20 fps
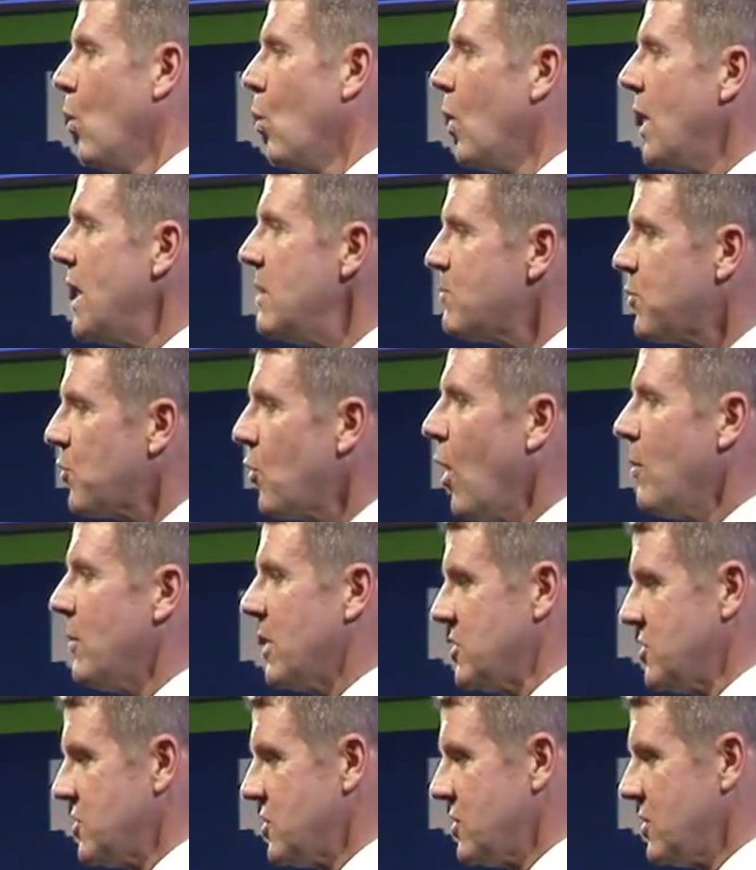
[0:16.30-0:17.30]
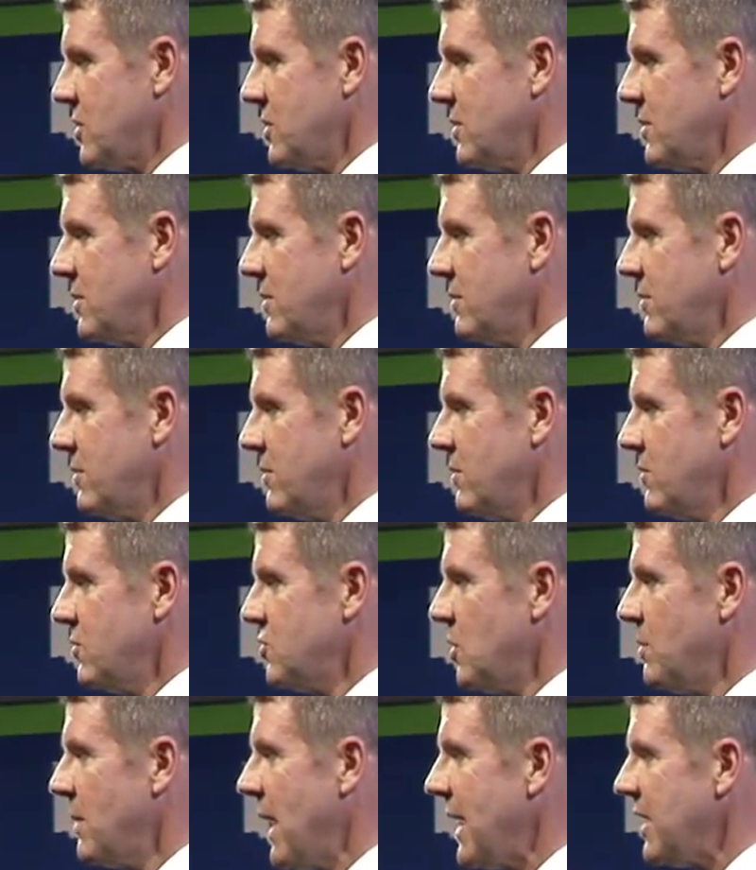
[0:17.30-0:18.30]
We promised
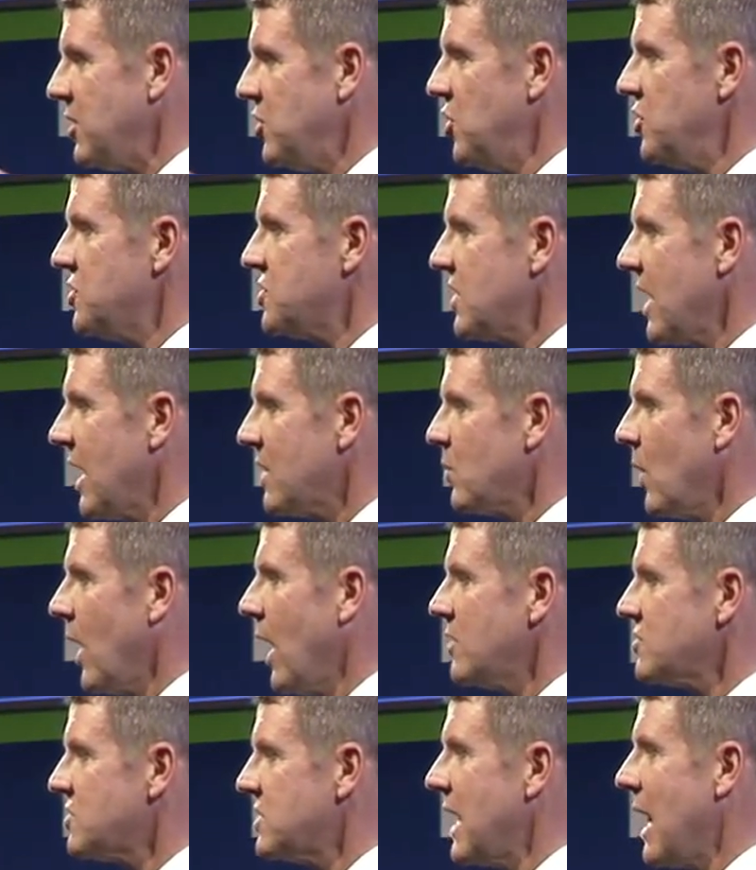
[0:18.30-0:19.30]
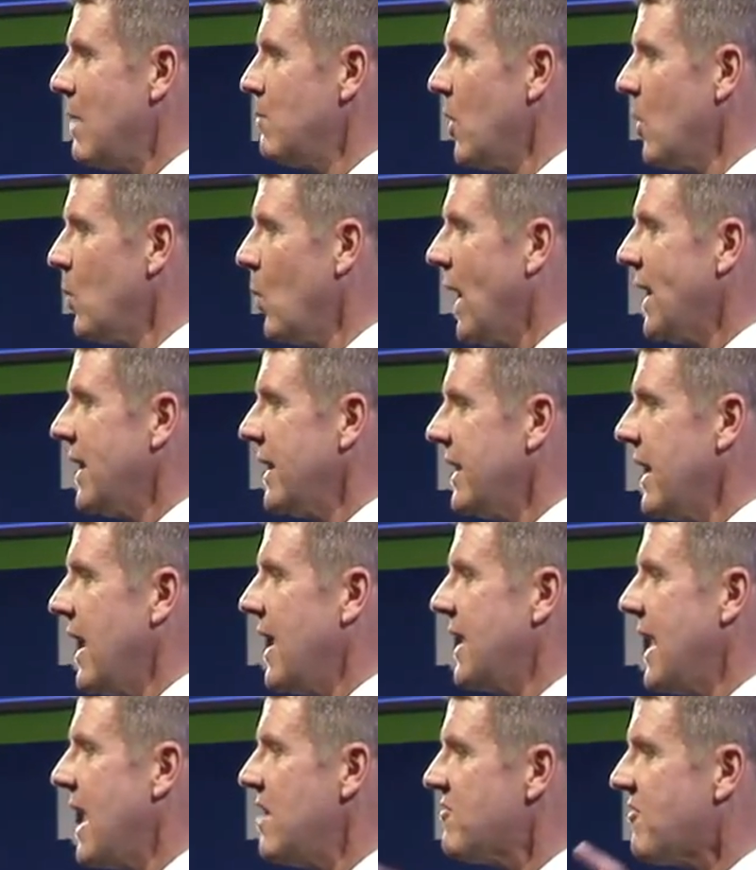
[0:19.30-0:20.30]
to make New South Wales number one
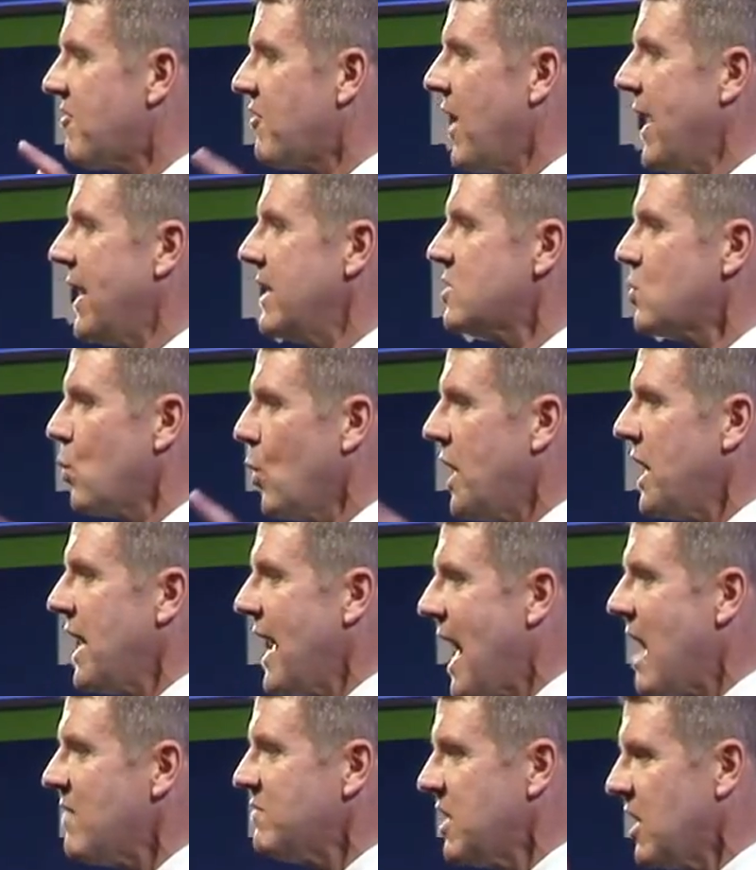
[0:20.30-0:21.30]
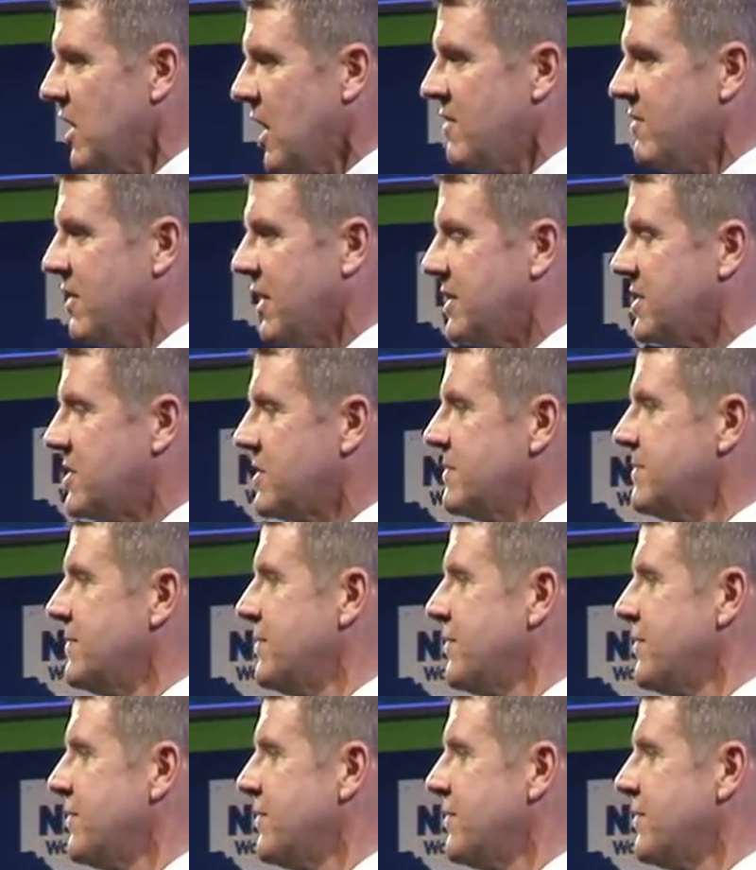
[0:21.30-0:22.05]
again, and friends, we have delivered.